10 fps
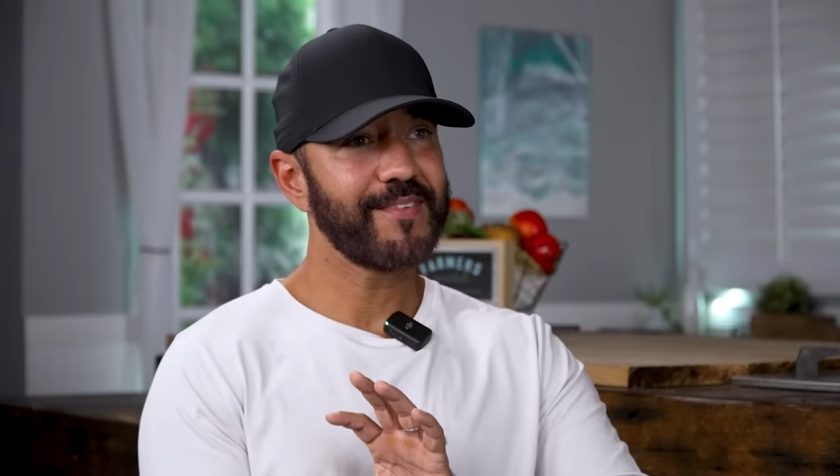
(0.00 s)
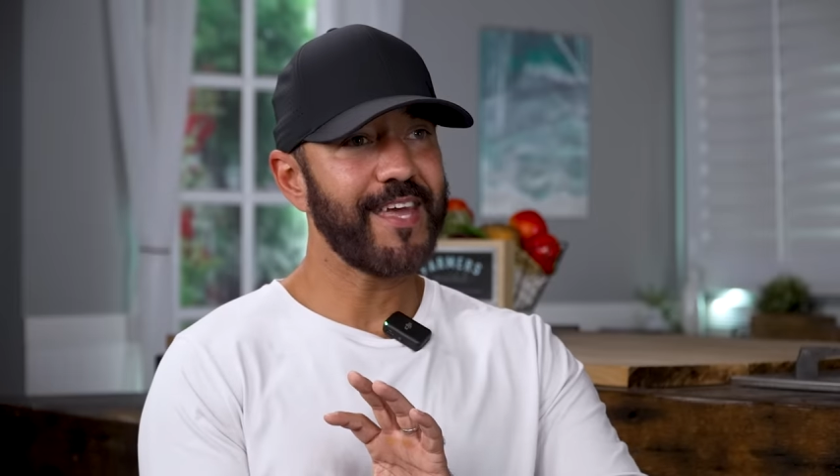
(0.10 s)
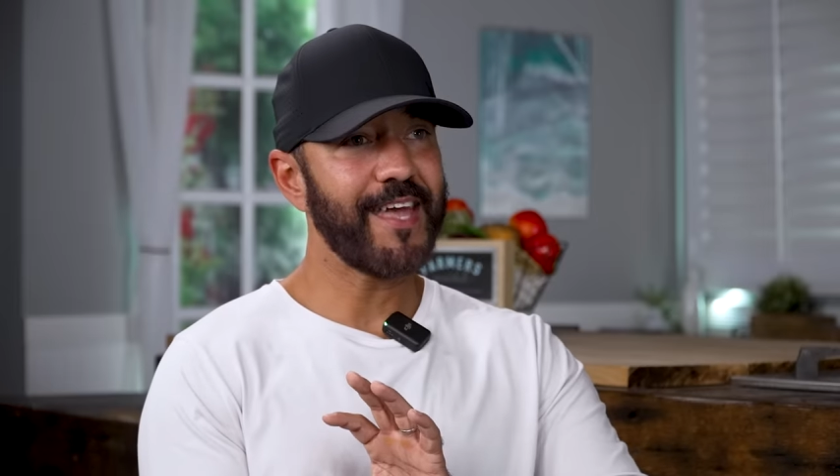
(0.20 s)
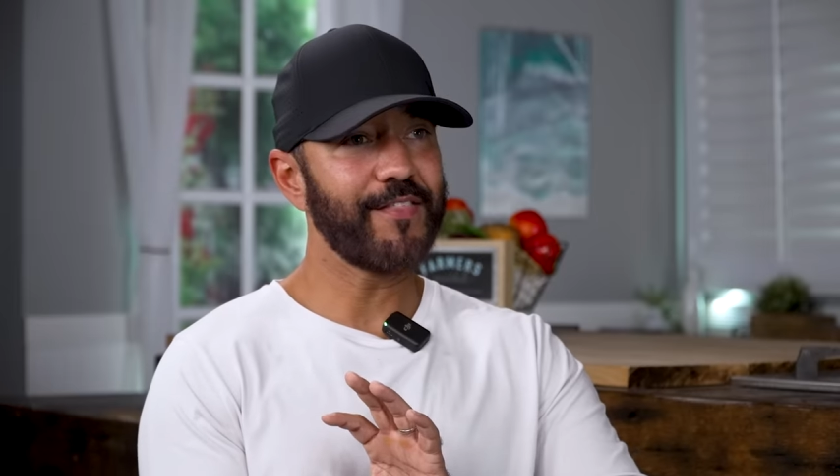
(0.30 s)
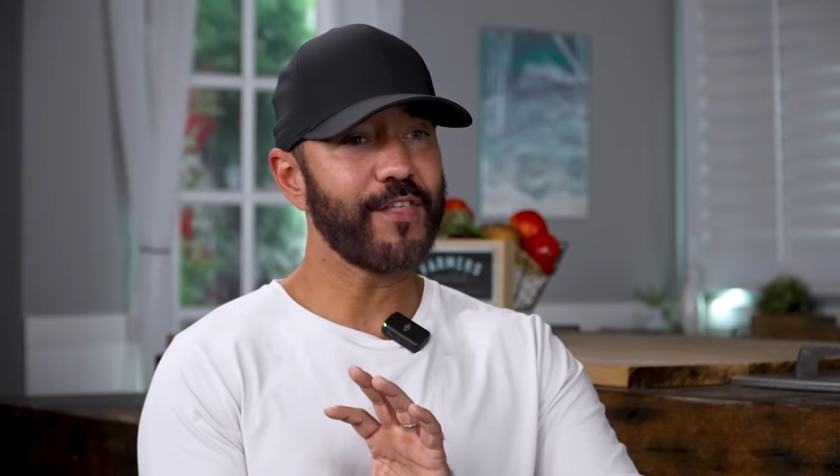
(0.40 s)

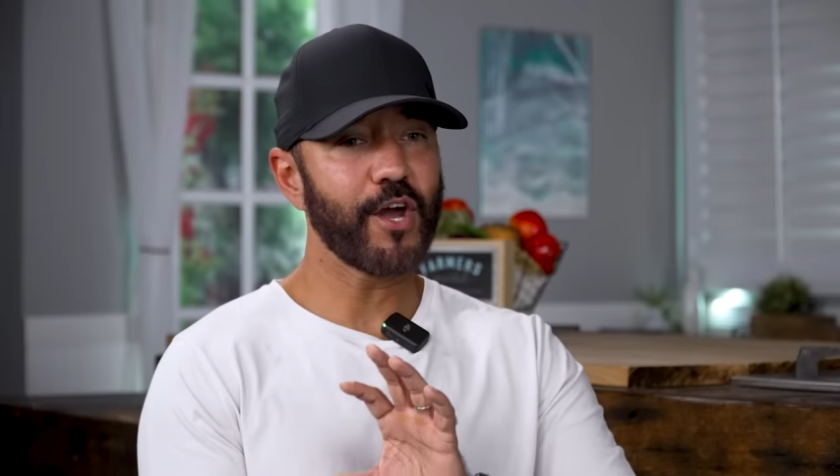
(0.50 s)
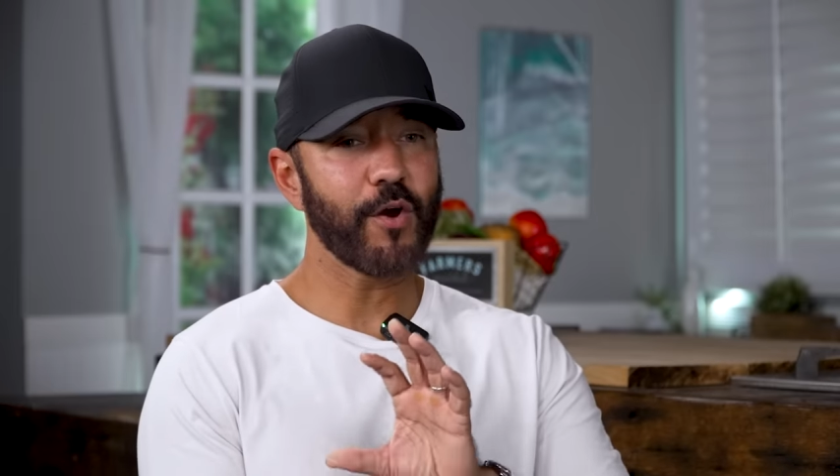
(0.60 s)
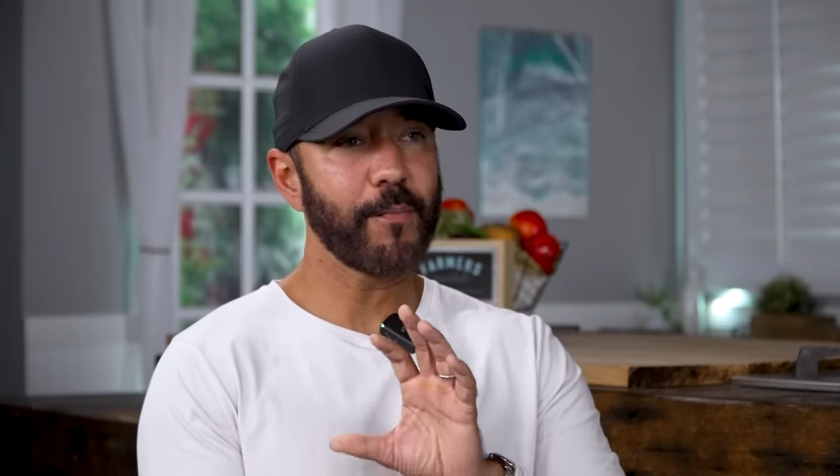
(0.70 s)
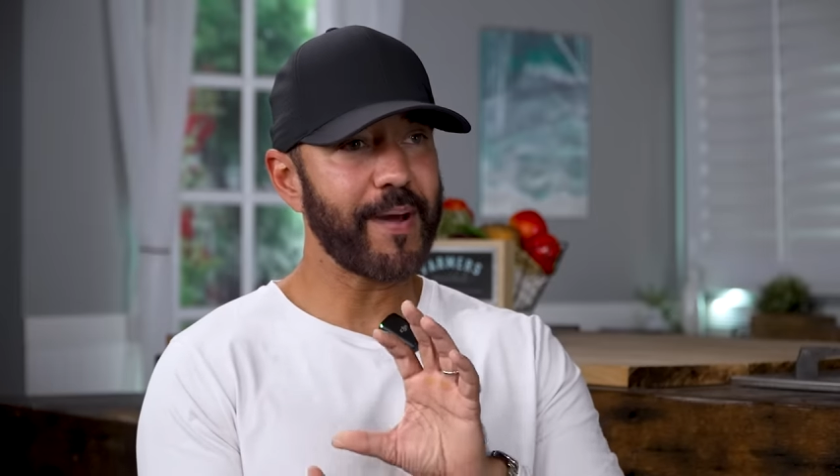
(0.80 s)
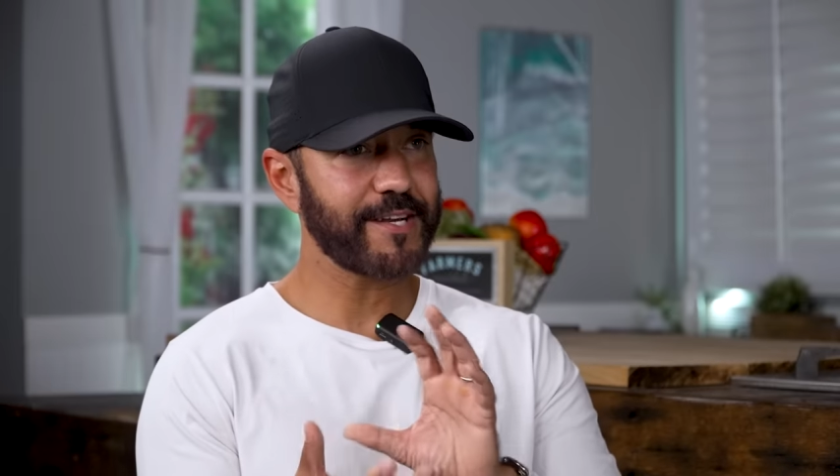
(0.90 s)
in
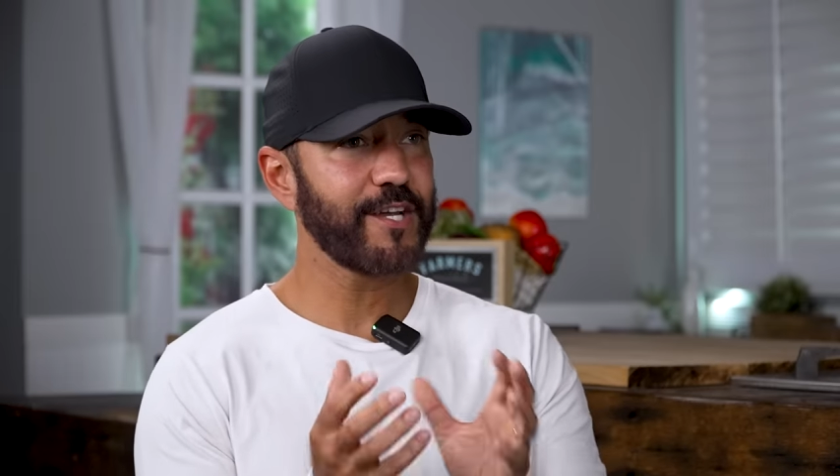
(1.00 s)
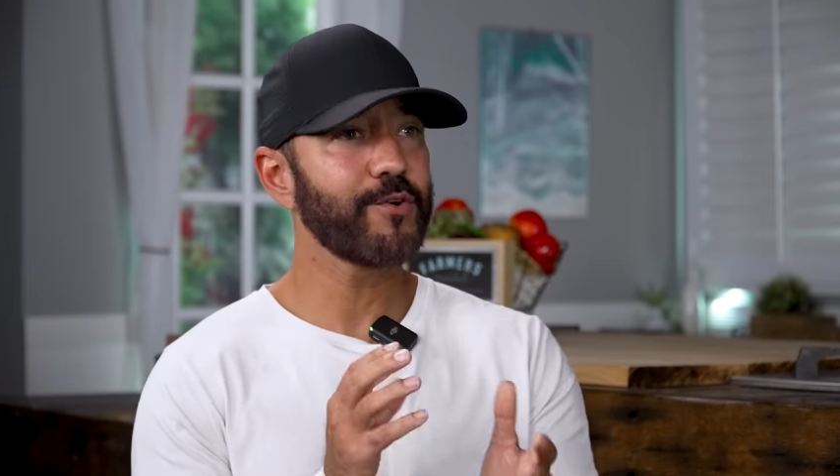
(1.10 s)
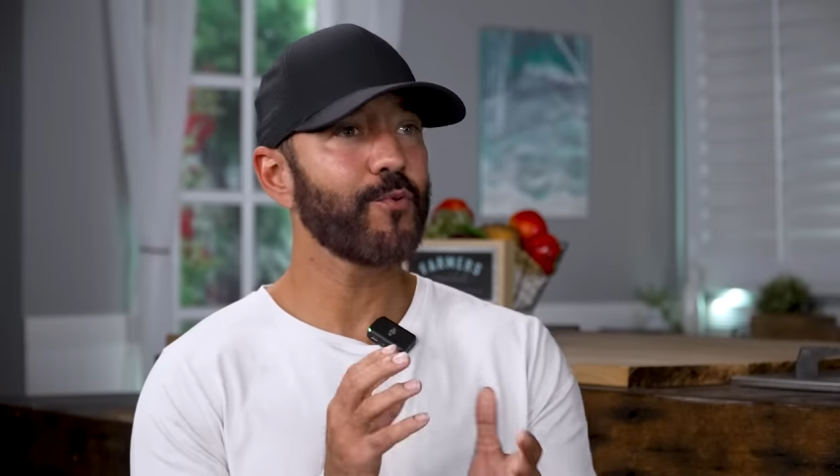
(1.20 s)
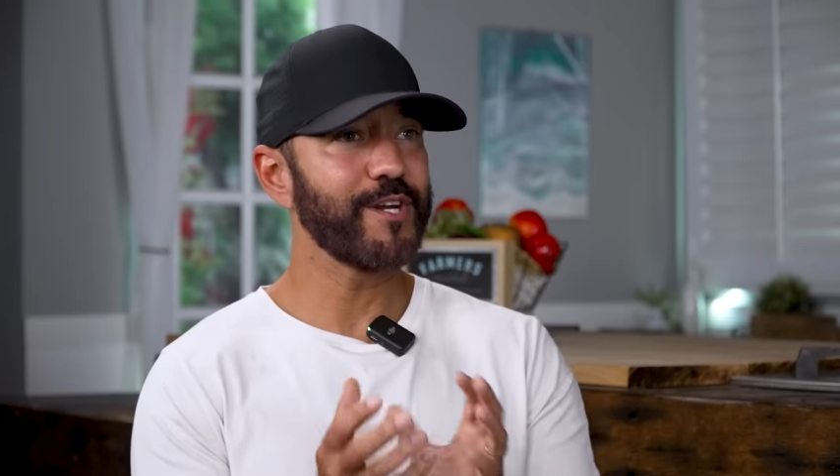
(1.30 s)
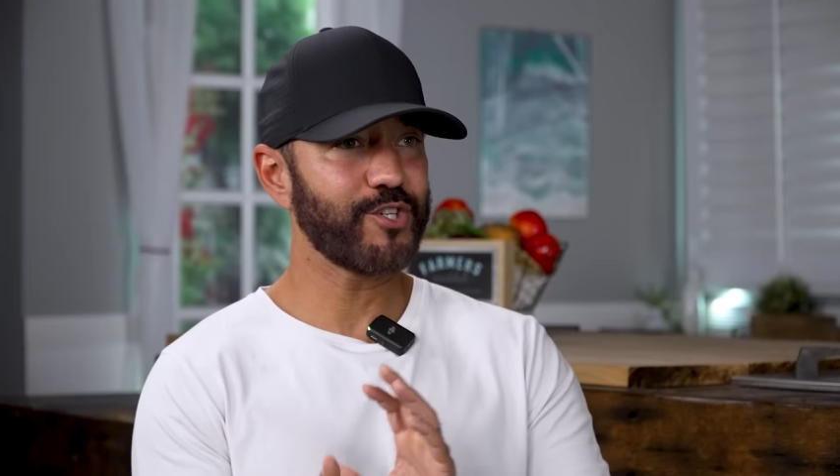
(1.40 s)
their
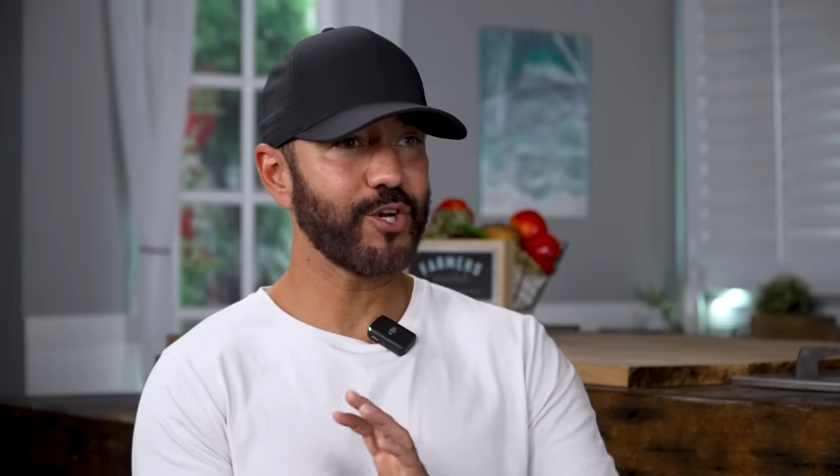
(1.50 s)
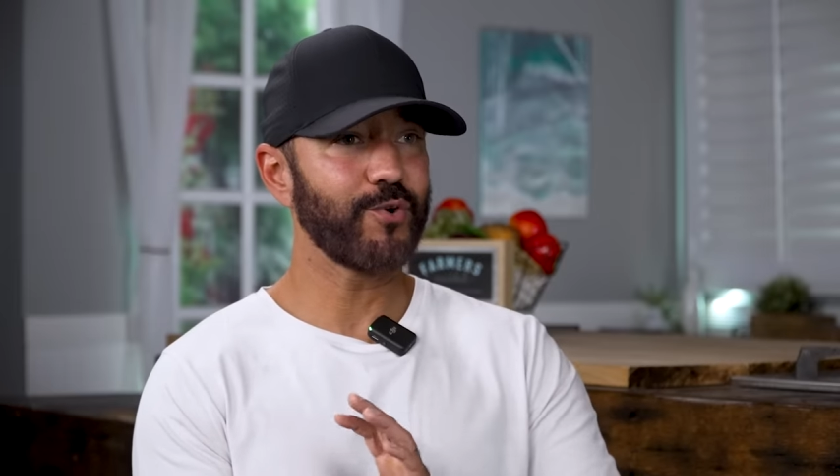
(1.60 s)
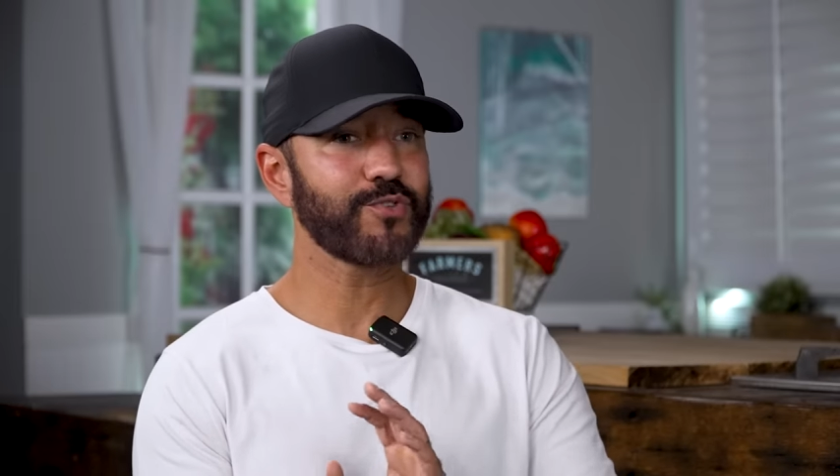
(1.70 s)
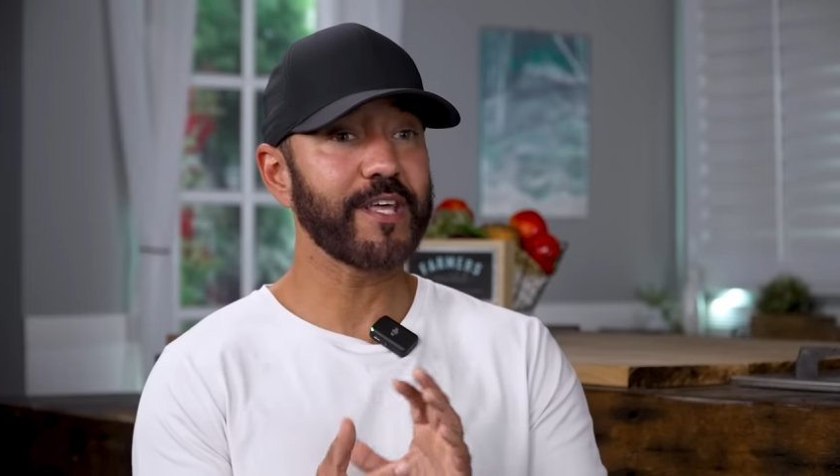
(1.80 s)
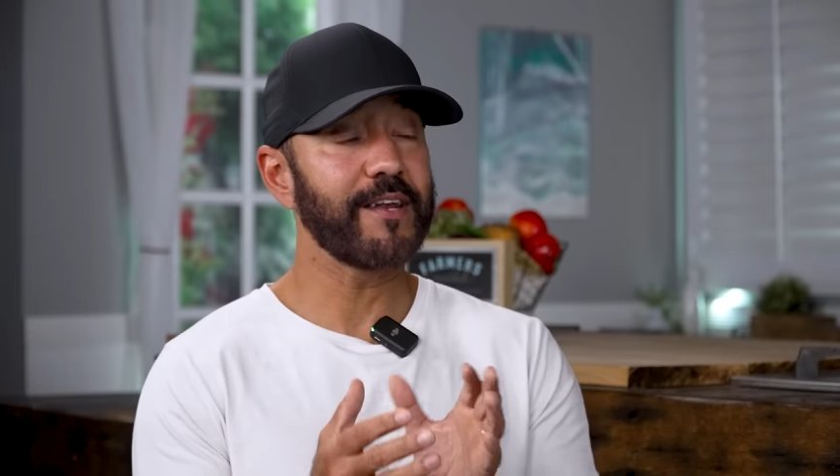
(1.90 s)
bacteria
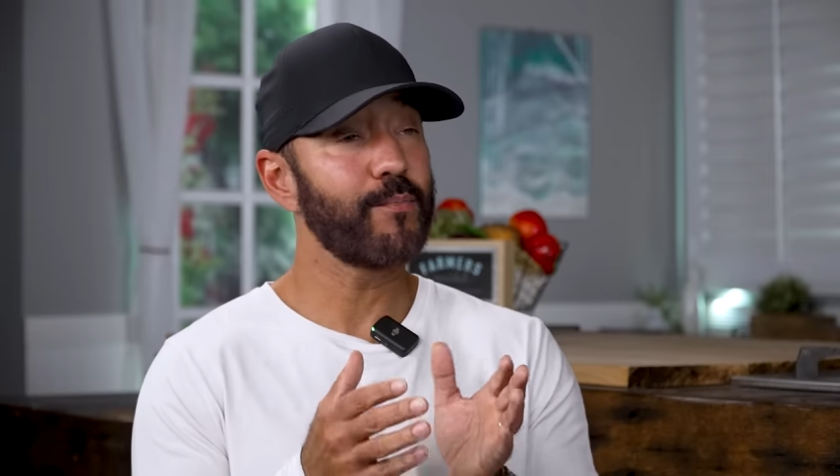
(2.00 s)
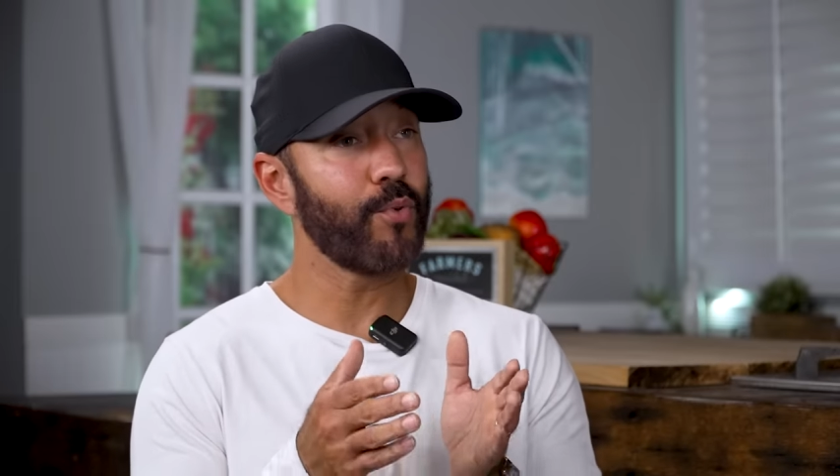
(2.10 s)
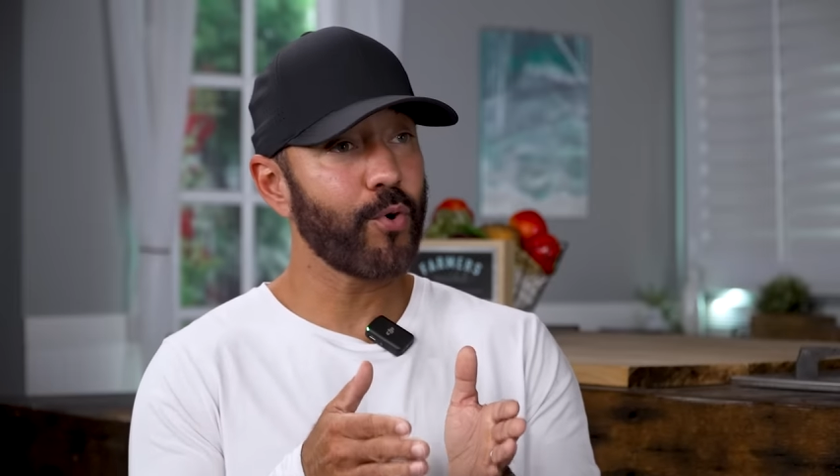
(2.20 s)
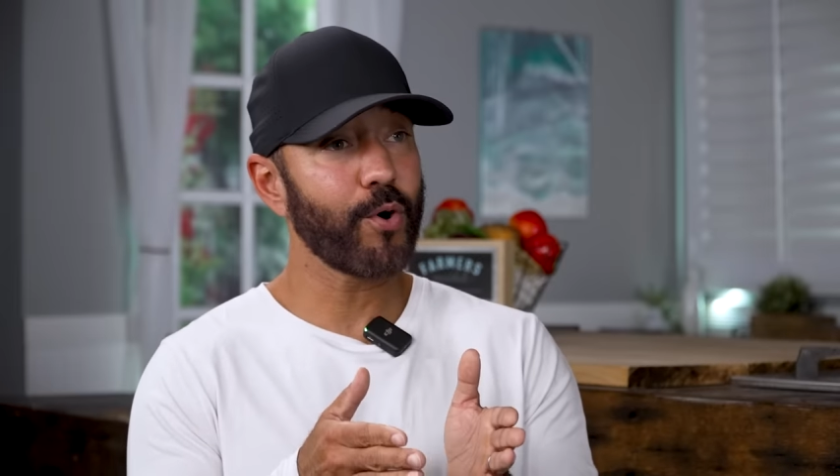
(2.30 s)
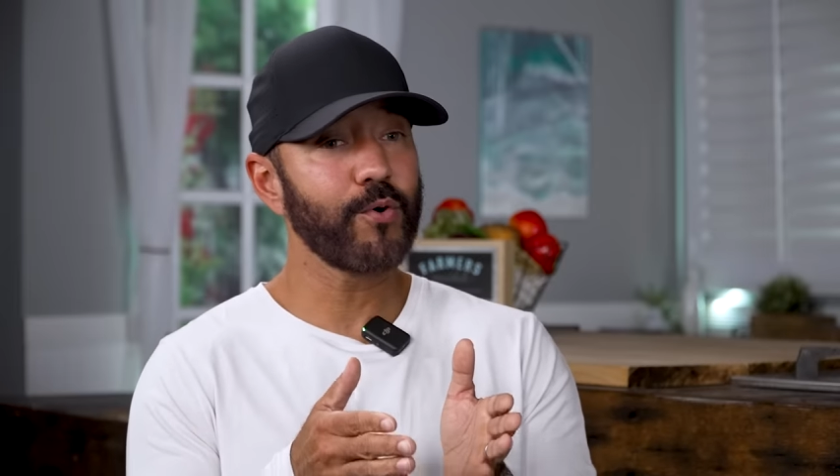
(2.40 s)
ratios that
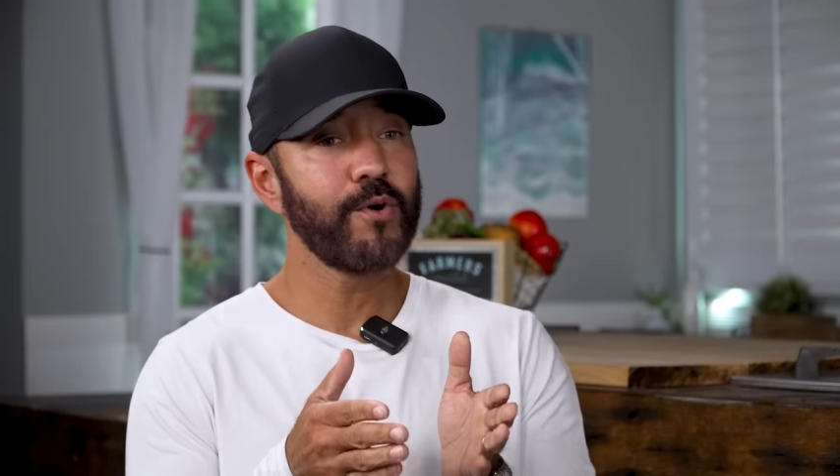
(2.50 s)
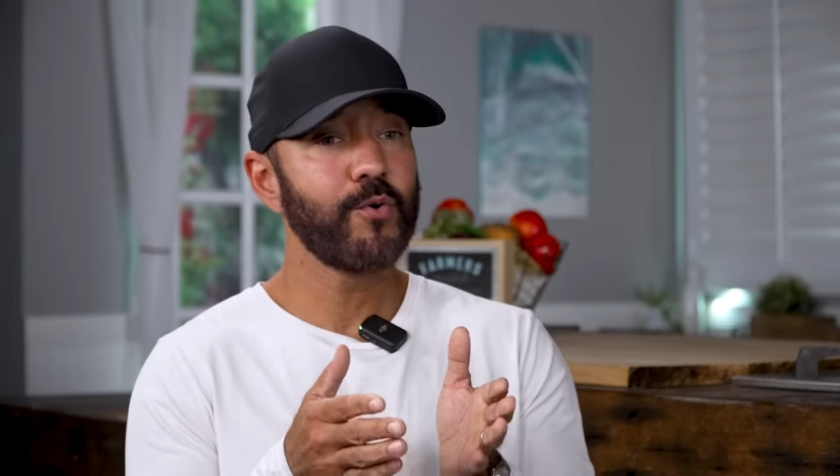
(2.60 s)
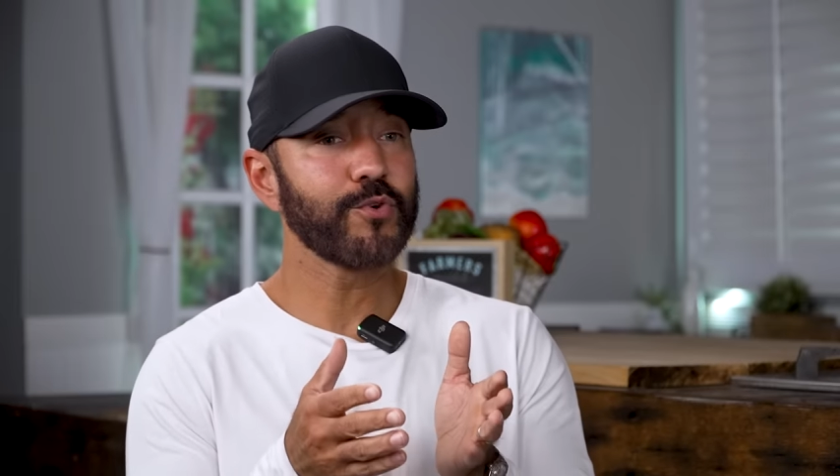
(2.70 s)
more